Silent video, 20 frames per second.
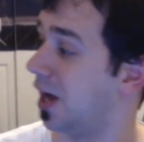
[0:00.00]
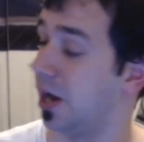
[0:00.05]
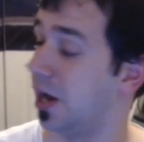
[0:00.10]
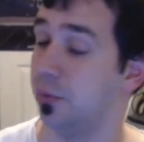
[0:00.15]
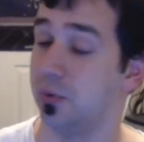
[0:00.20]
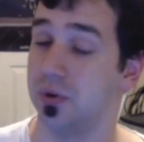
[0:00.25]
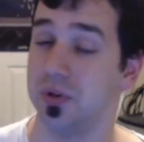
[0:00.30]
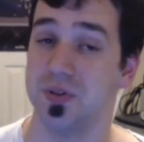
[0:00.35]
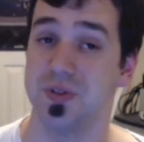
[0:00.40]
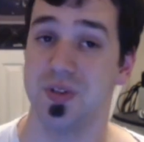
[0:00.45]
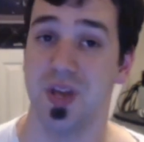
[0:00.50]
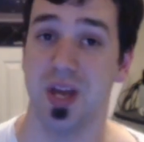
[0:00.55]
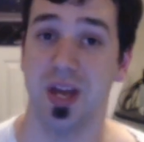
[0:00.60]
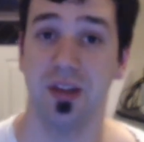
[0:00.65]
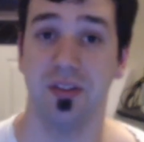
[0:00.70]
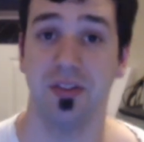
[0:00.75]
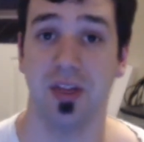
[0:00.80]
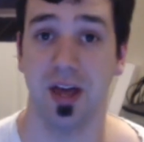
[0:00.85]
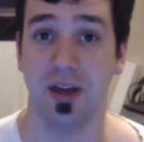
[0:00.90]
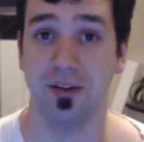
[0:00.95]
I will
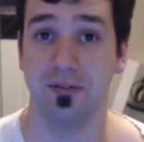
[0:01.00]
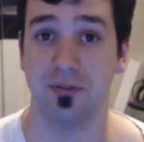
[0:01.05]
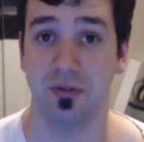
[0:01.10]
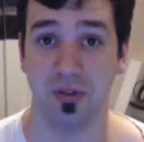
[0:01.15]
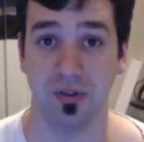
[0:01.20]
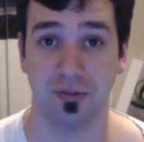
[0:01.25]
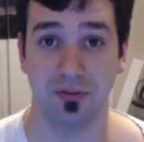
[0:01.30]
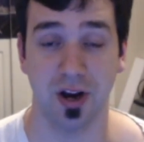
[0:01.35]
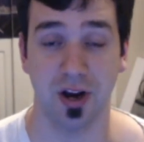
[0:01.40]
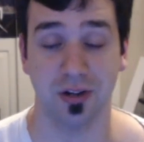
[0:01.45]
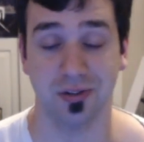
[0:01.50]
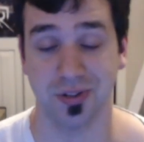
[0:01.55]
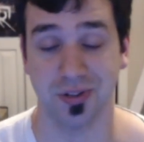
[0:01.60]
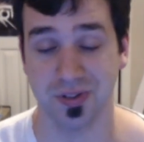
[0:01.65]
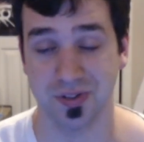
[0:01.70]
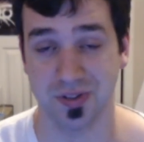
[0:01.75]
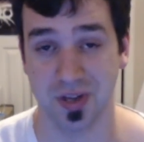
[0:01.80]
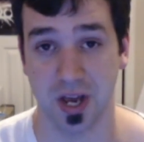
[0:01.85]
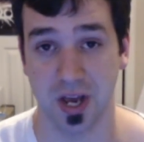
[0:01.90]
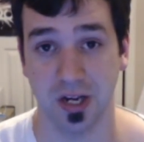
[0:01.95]
say that for the Fractal
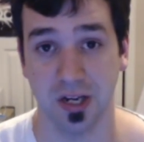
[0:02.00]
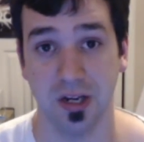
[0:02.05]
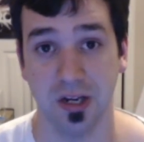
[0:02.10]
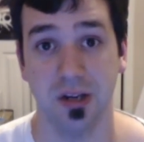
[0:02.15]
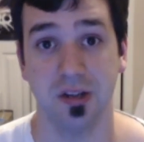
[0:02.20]
design,